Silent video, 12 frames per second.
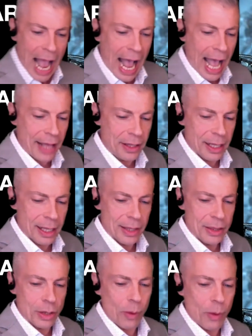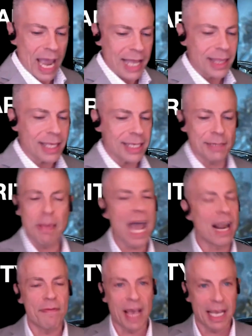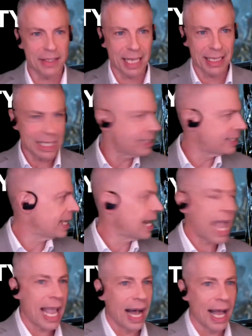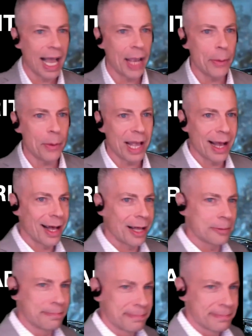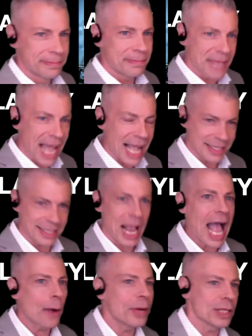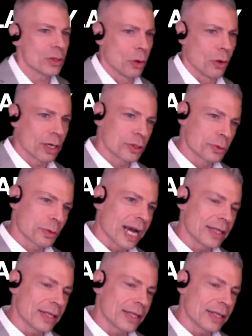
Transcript: And the way this manifests, at least in AI, well, that's how it looks, right?